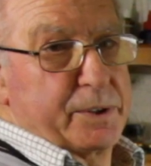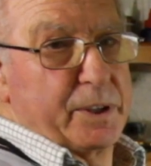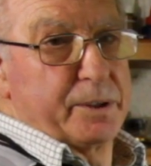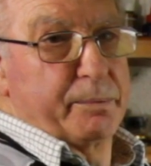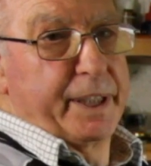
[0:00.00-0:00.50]

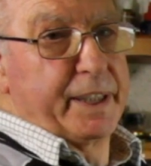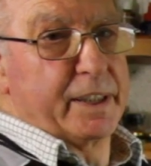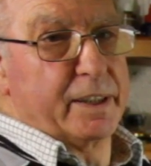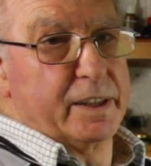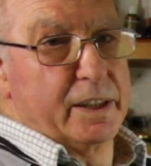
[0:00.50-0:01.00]
going to be
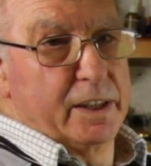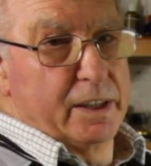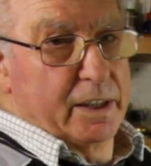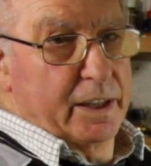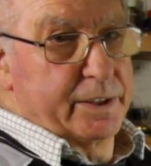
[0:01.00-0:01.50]

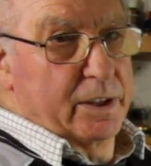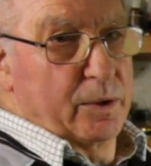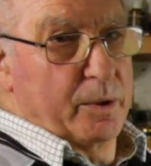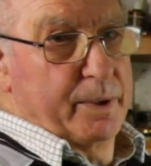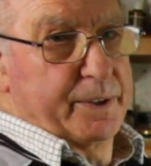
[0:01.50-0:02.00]
and the
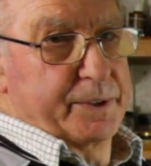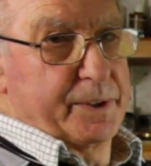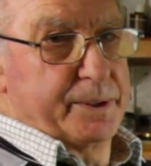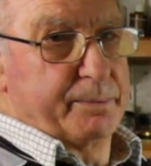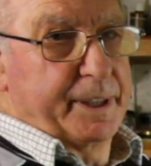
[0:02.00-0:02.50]
lower bout's
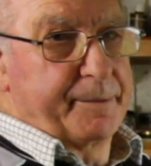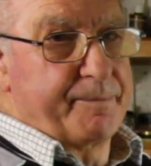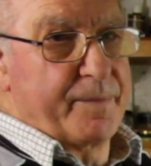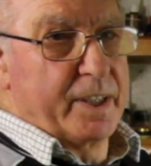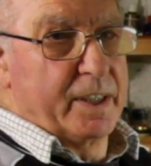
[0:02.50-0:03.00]
going to be,
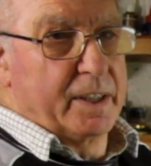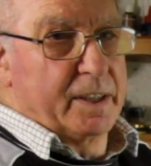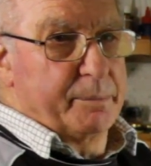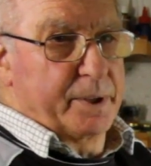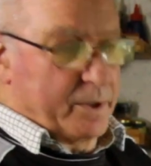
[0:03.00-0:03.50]

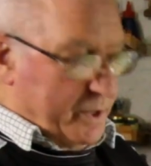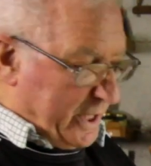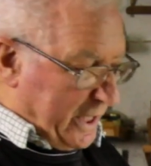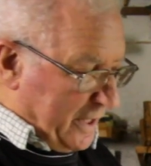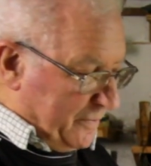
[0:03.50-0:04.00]
because
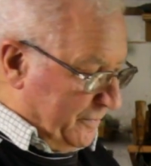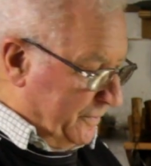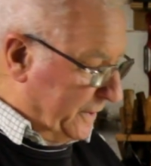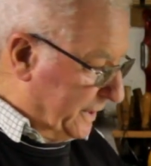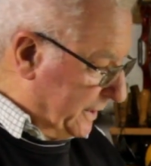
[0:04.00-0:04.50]

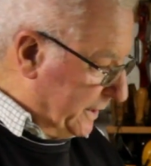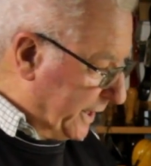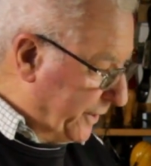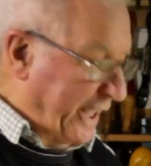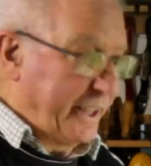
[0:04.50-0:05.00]
the
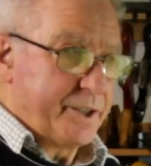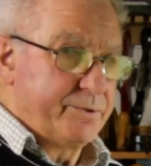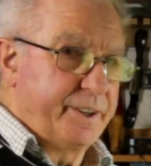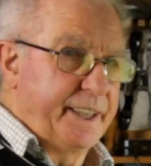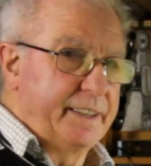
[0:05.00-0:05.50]
grain is
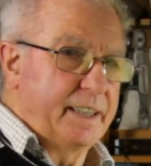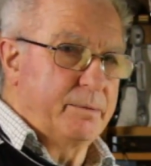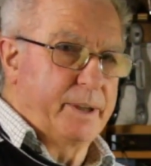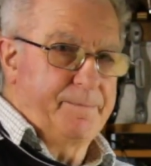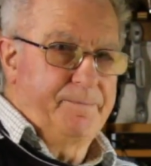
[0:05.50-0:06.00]
running that
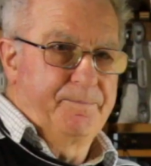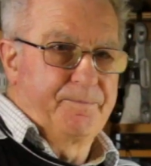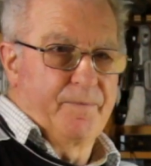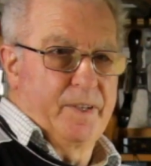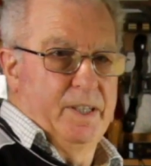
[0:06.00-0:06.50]
way.
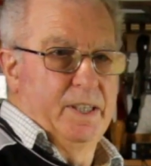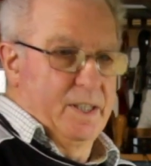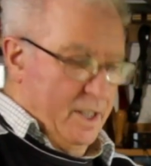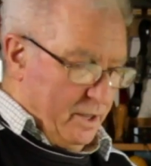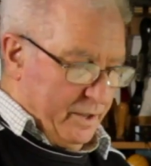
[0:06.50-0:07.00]

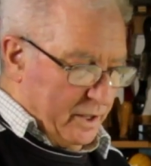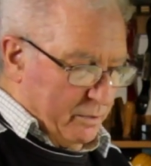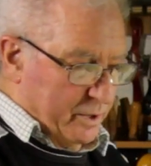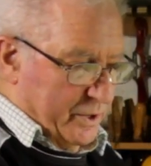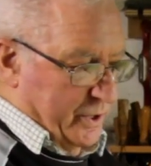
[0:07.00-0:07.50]
In other
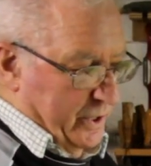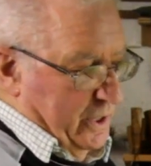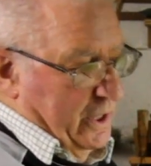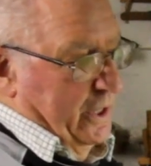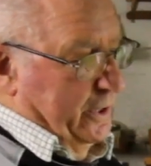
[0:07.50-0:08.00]
words,
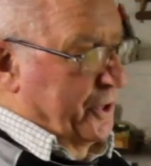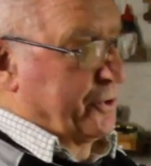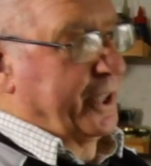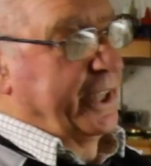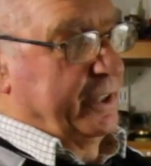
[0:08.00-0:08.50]
the
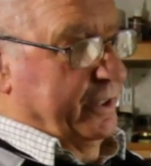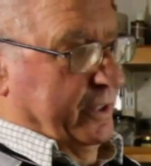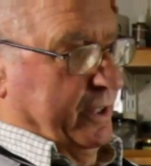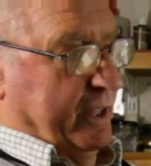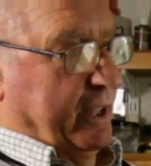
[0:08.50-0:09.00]
tree
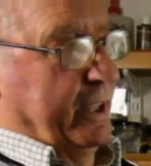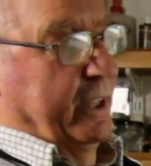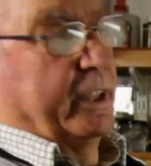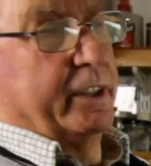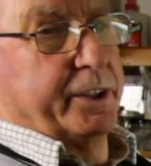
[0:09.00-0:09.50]

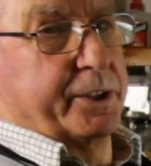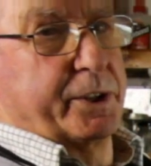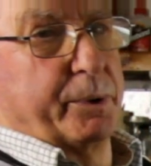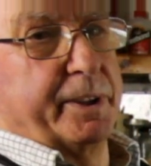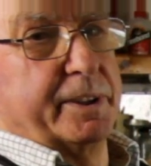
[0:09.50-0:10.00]
is
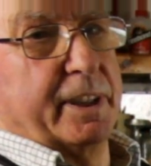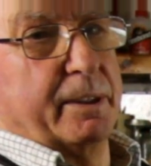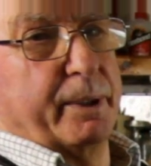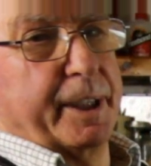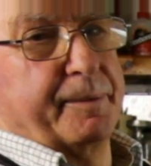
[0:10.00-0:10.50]
growing
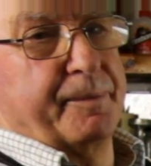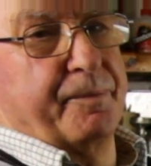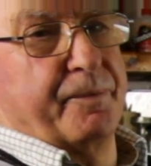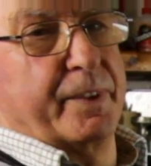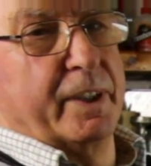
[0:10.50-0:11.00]
that way.
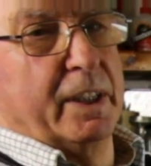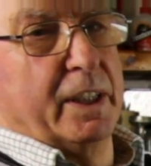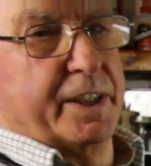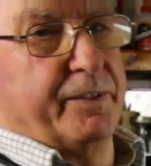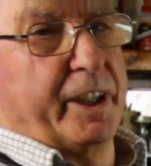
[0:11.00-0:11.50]

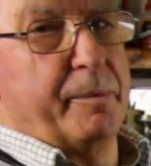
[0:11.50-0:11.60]
It's very